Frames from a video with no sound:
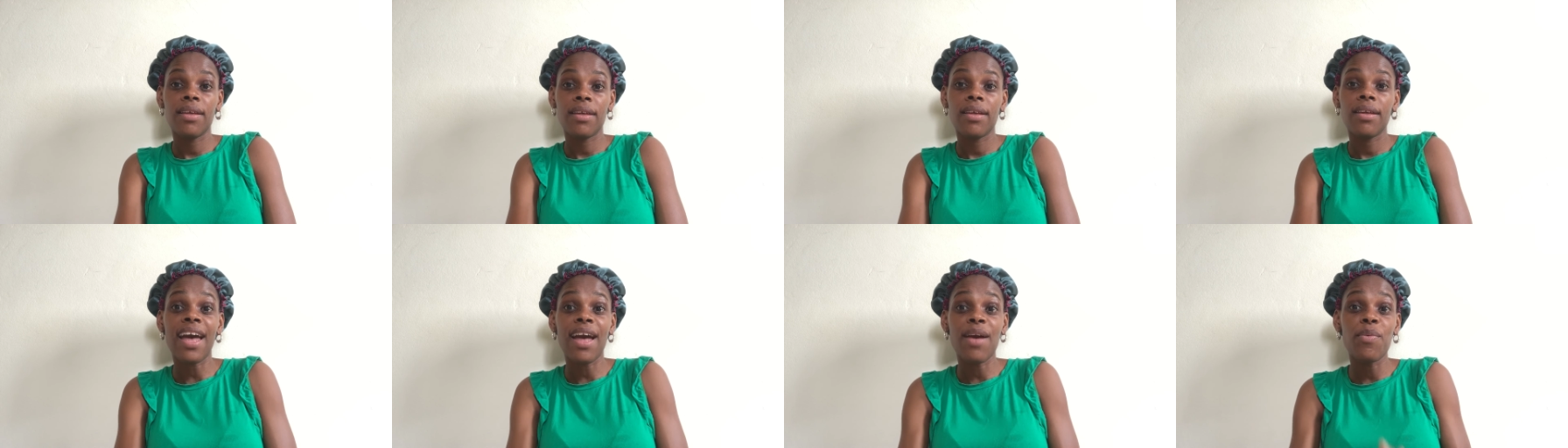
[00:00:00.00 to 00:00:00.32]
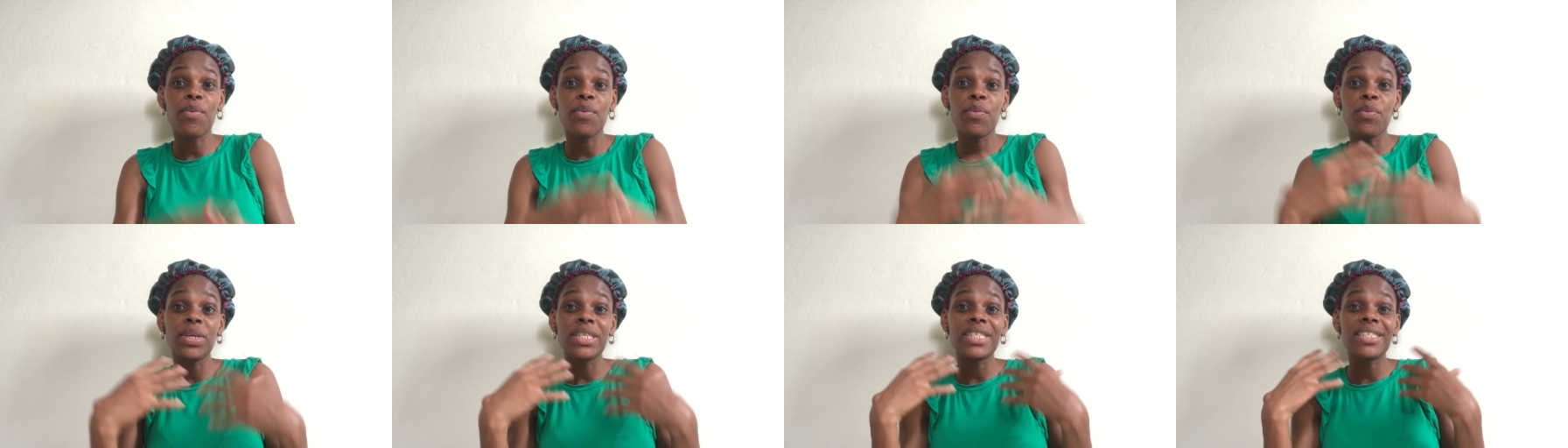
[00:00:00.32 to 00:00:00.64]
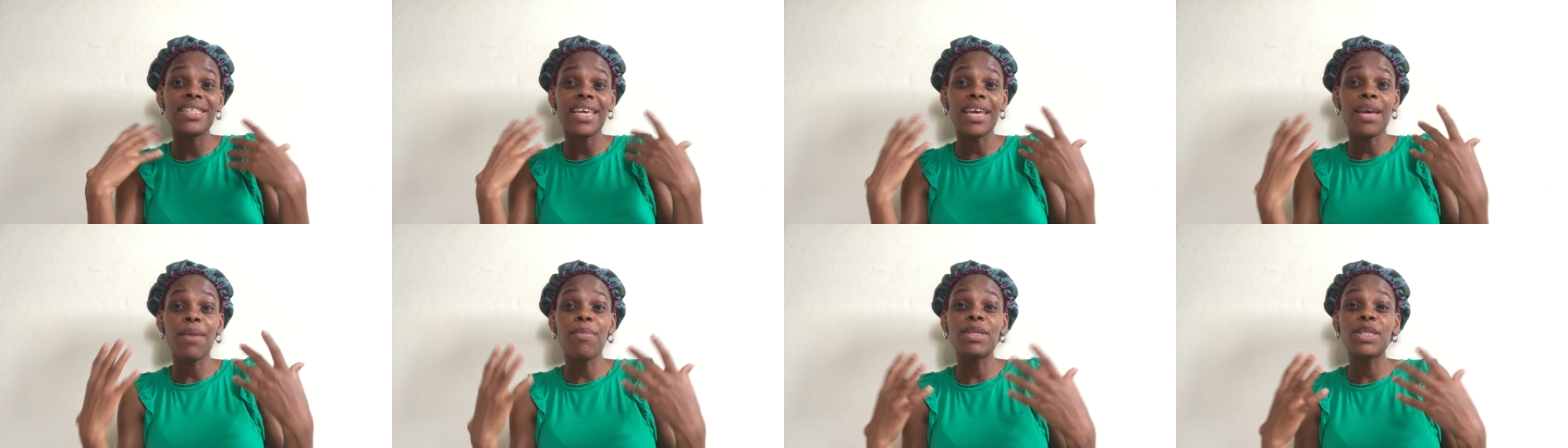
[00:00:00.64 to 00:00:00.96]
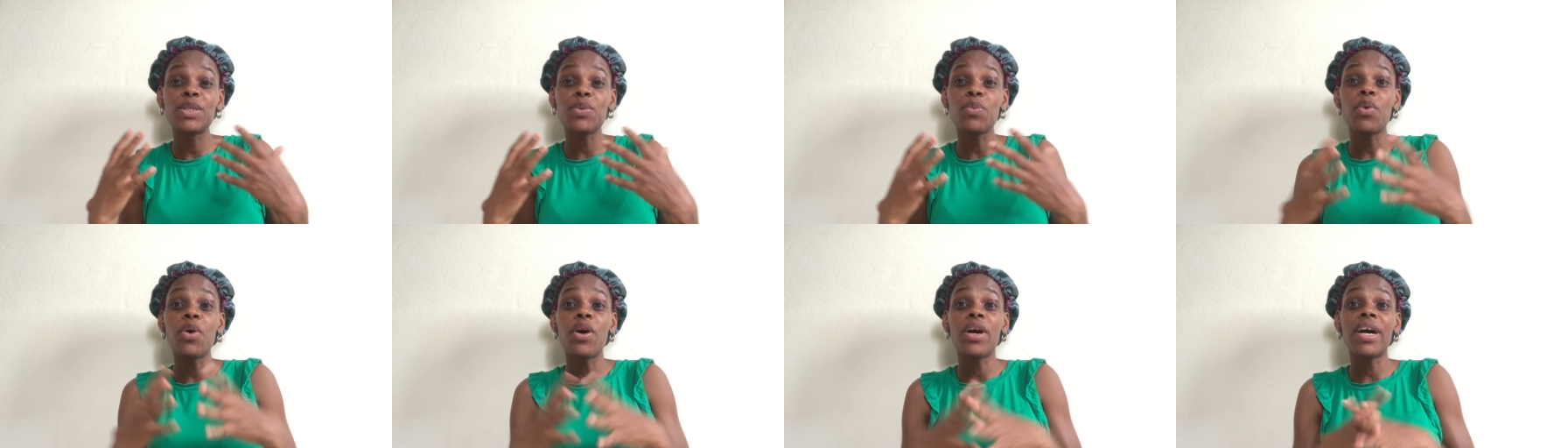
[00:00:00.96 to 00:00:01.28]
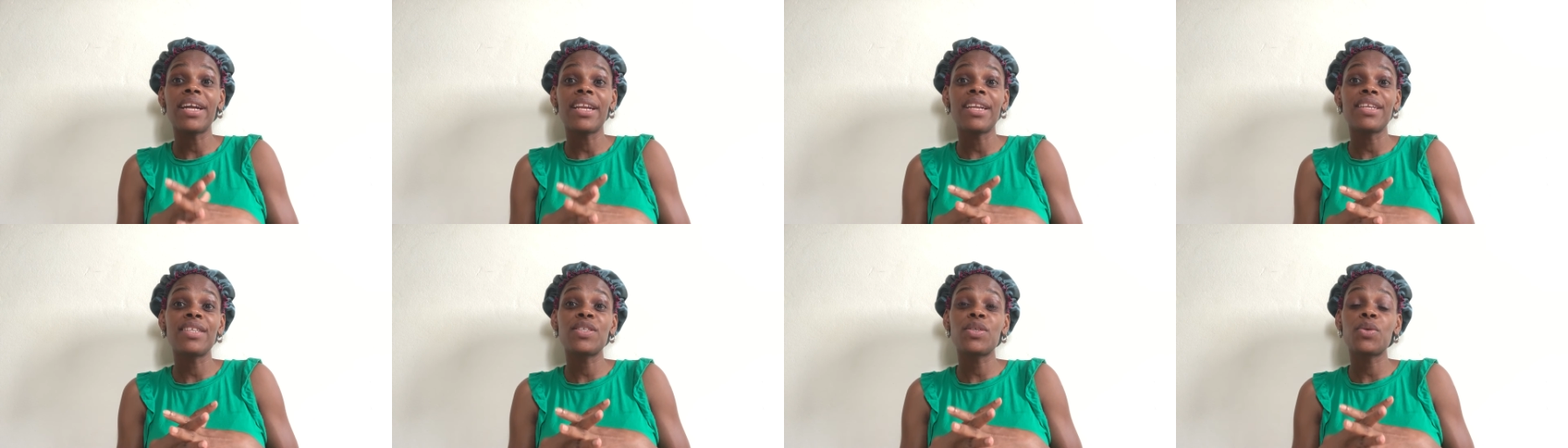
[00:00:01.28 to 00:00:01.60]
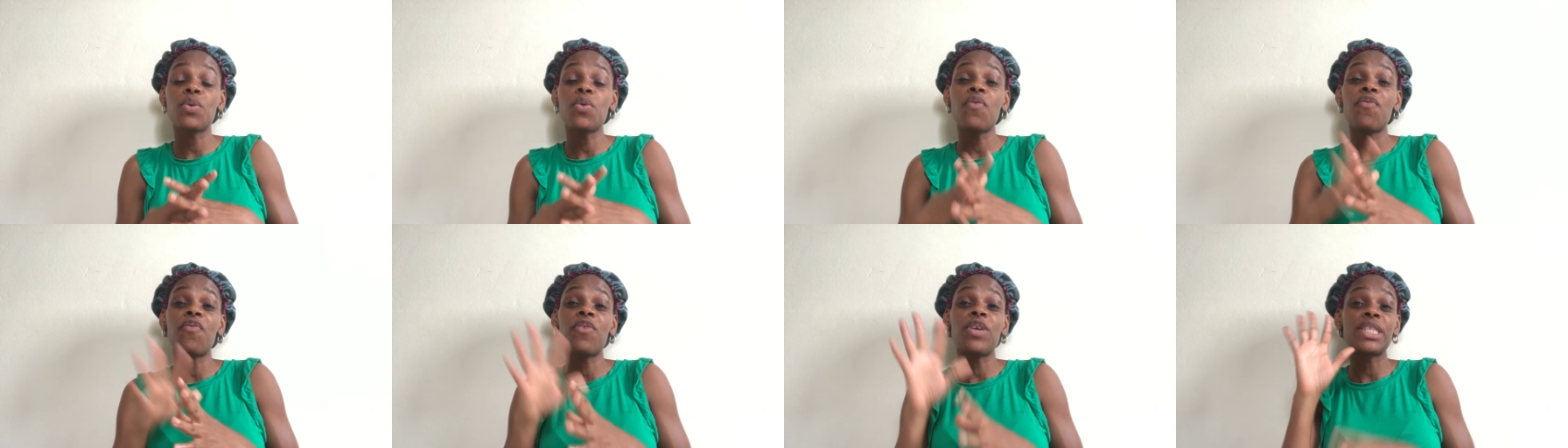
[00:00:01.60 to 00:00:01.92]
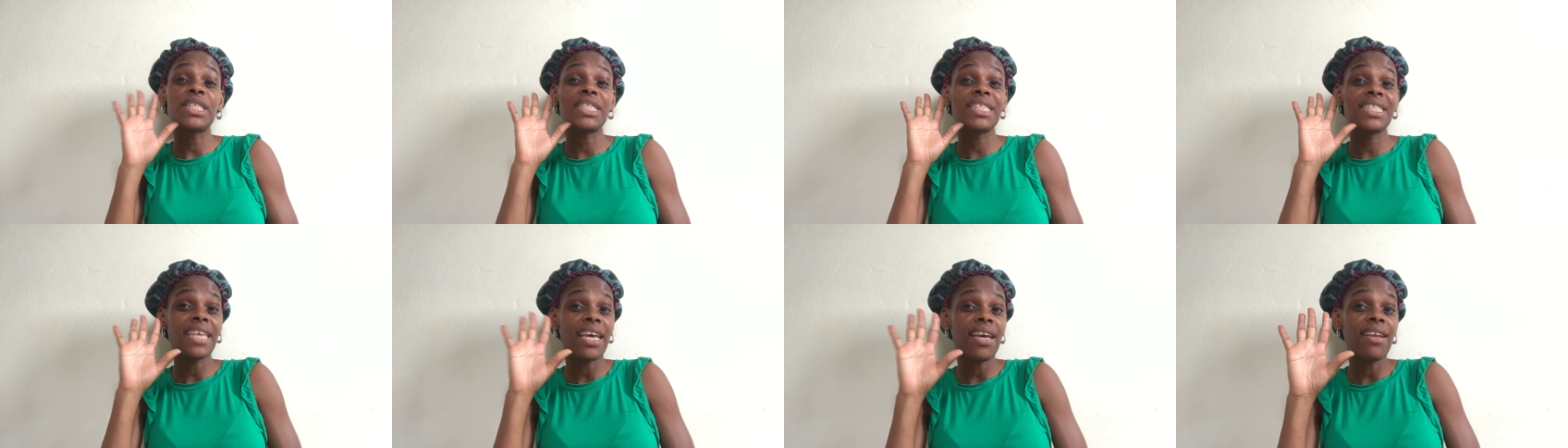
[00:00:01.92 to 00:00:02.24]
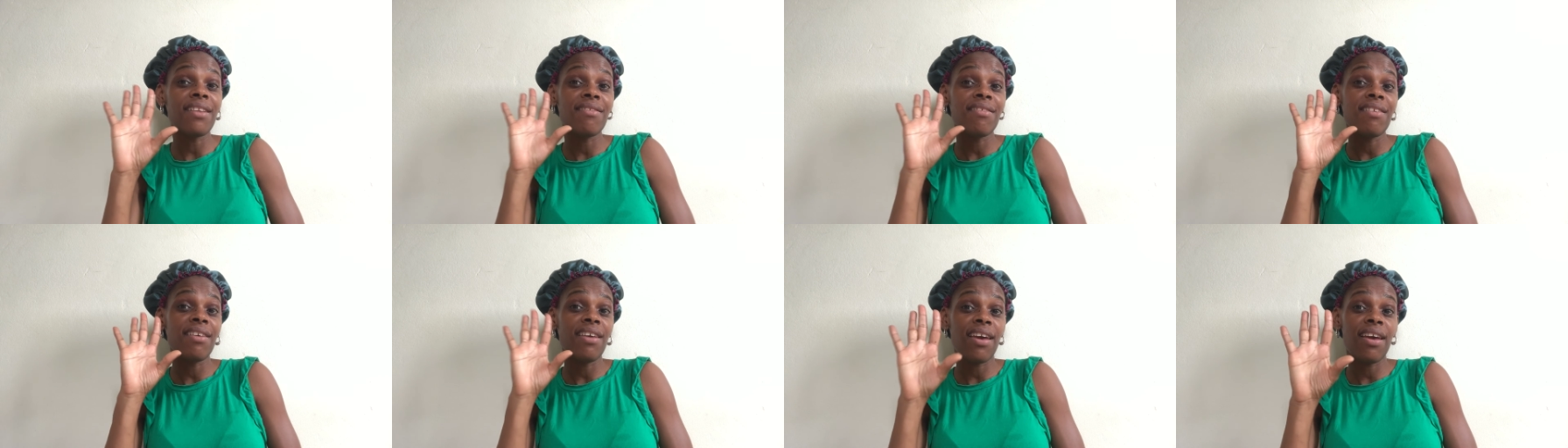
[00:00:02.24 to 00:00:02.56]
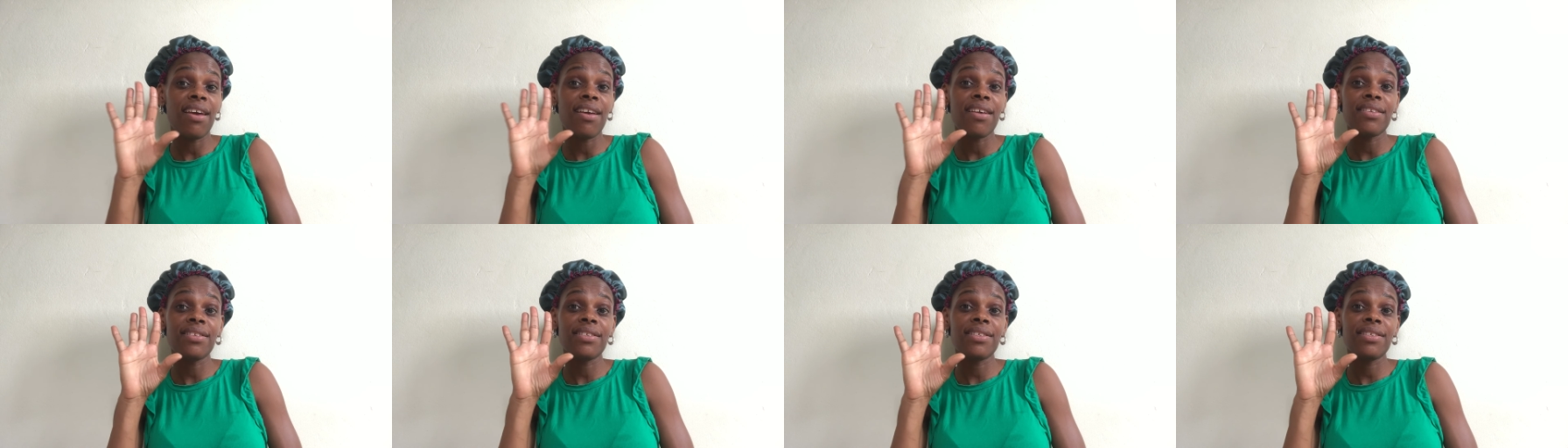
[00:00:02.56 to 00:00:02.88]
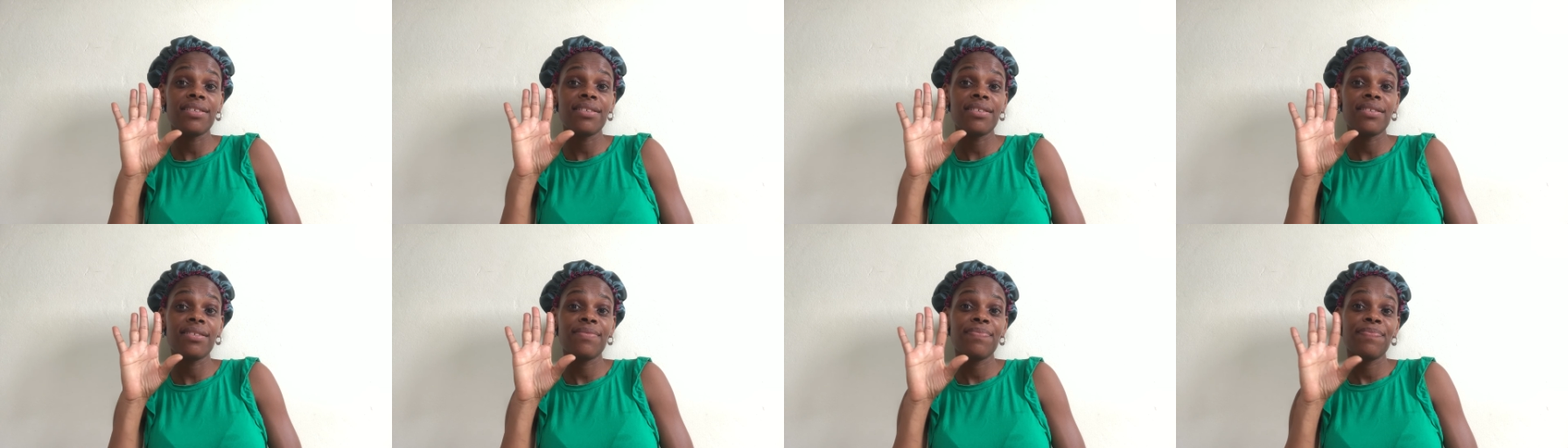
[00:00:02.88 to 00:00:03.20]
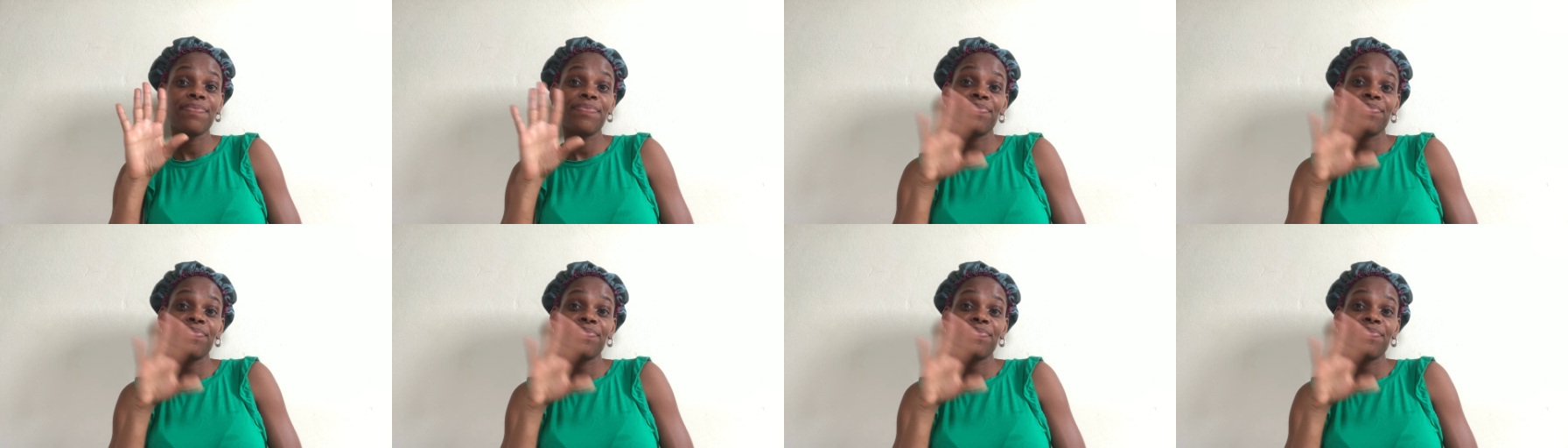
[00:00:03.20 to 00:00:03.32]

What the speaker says: I was able to work at a school for 10 years,